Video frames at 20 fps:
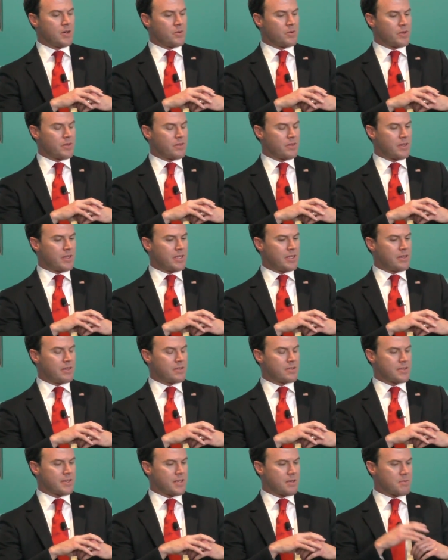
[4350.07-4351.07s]
With the
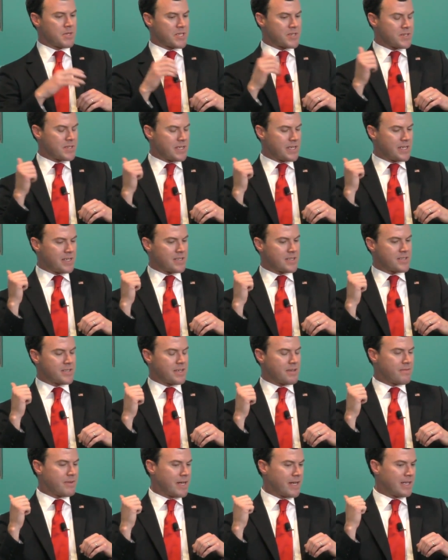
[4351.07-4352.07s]
Islamic State, as
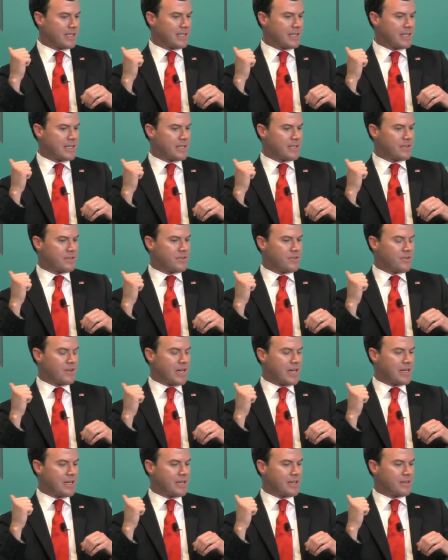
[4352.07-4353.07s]
I've highlighted, you
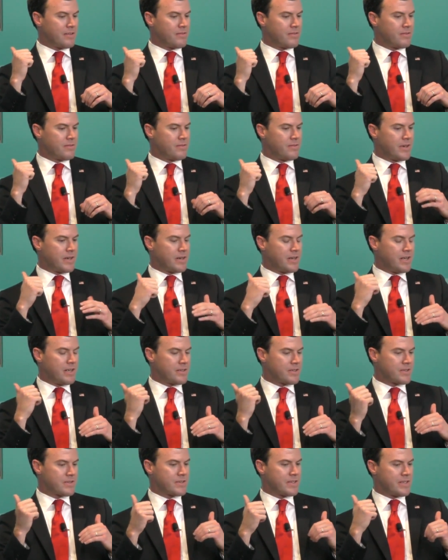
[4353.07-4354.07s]
had
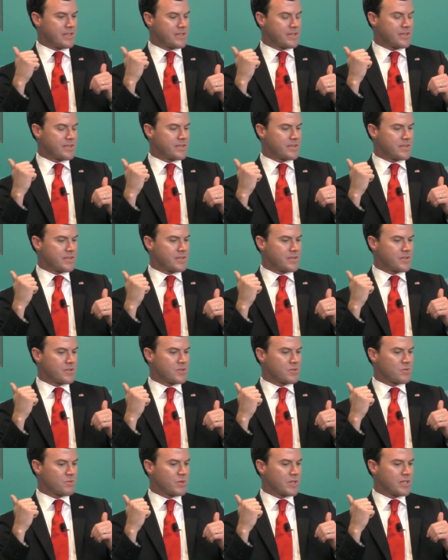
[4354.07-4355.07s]
various
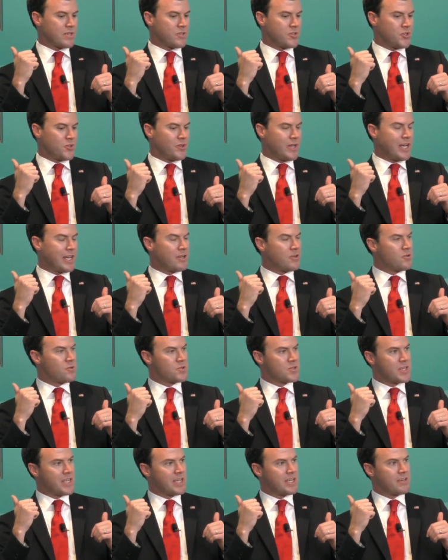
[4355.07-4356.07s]
instances where Junaid
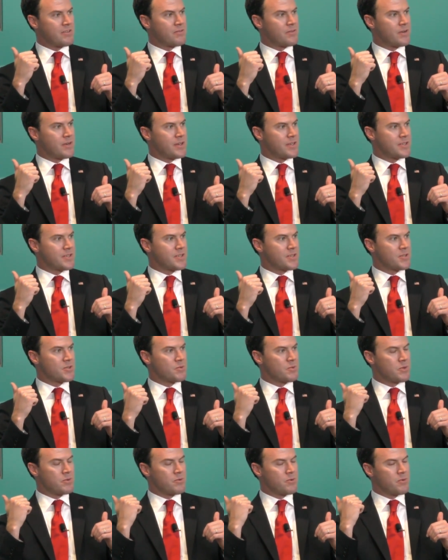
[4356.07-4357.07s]
Hussain, for
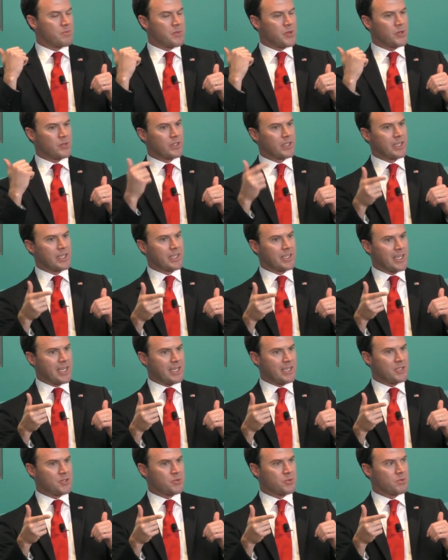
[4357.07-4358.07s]
instance, would remotely
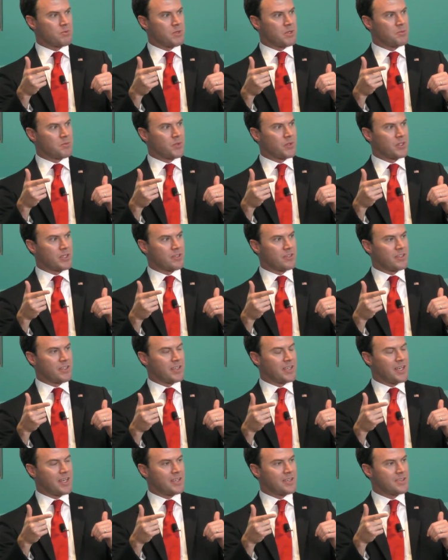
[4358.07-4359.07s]
engage with people here in the
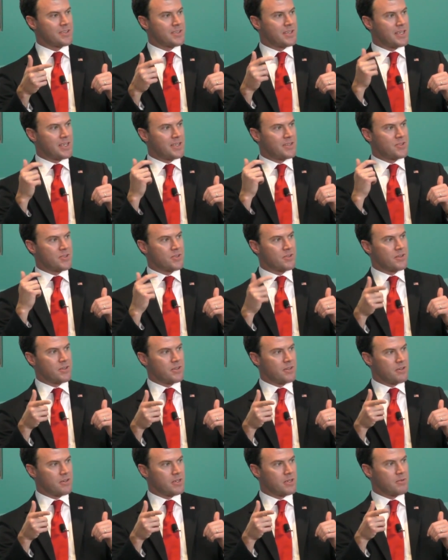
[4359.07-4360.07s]
United States or
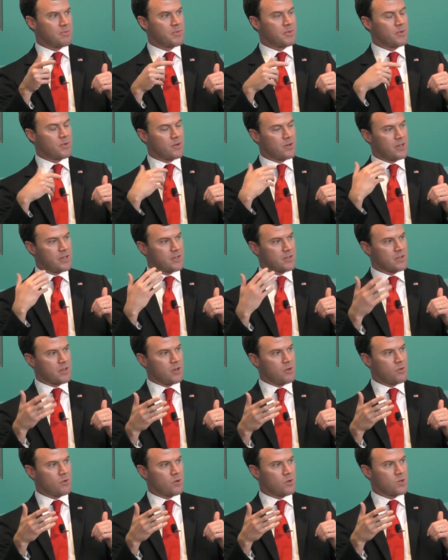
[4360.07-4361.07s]
in Europe, or his
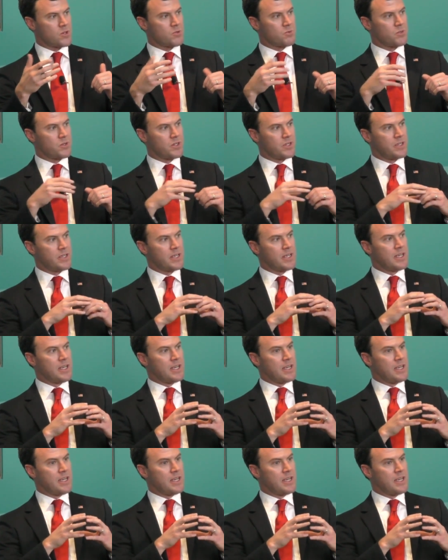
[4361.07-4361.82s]
cohorts would